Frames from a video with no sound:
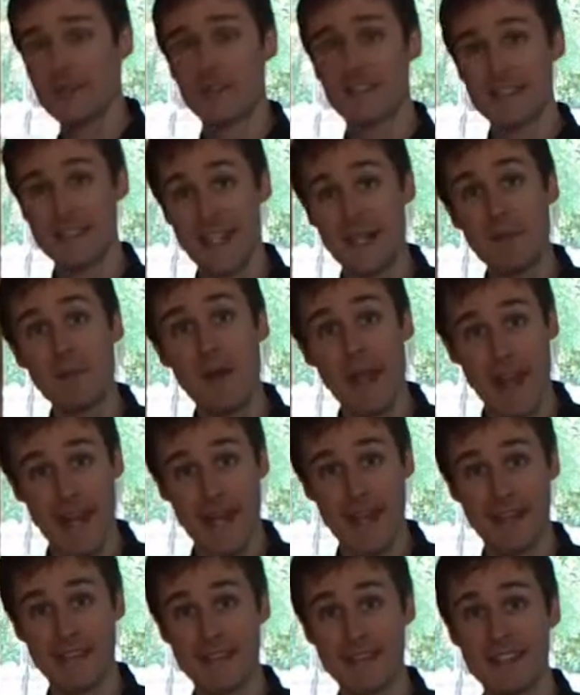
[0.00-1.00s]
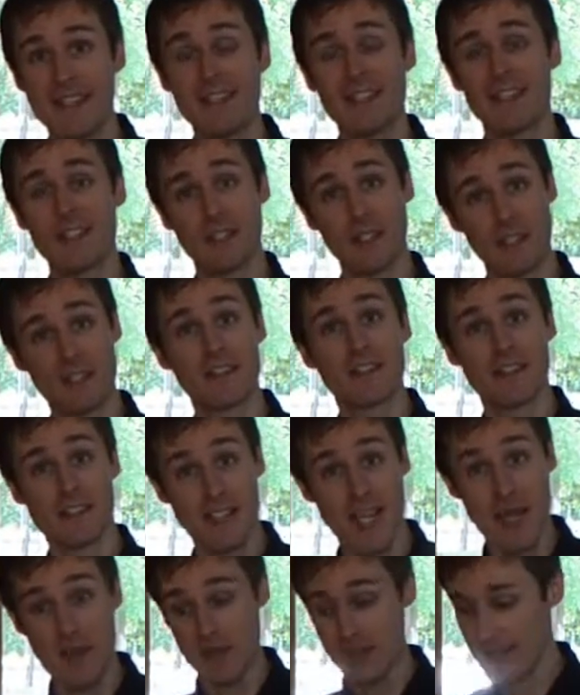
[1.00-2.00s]
to use the same pan to cook the
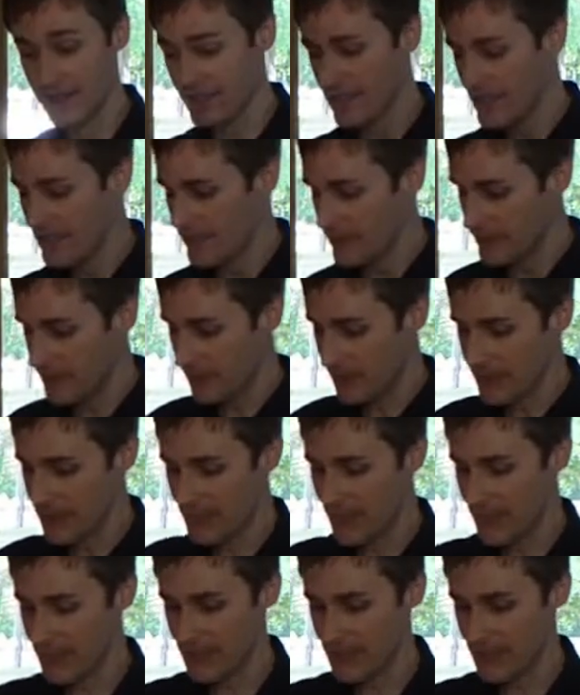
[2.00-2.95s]
salmon. So we need to